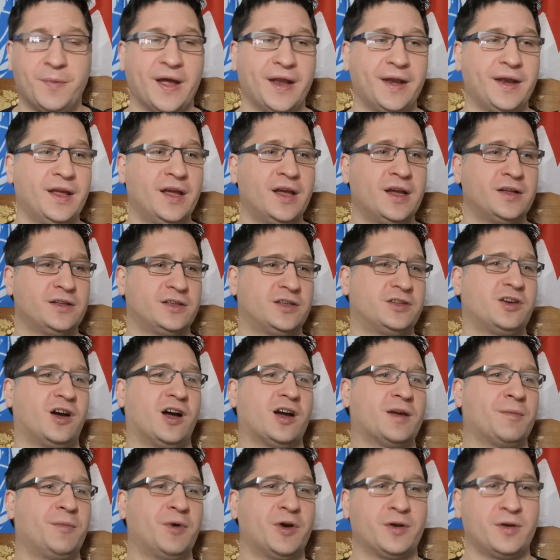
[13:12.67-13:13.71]
but to
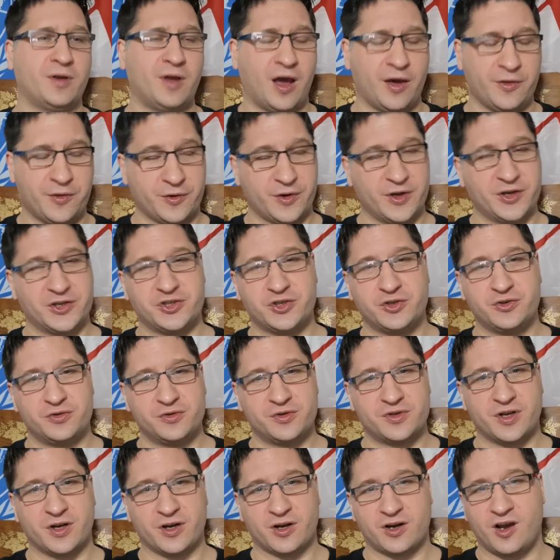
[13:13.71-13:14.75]
talk about other
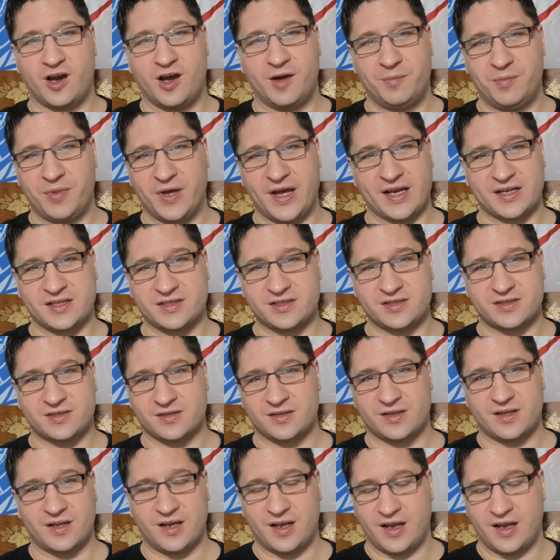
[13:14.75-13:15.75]
issues that are complex,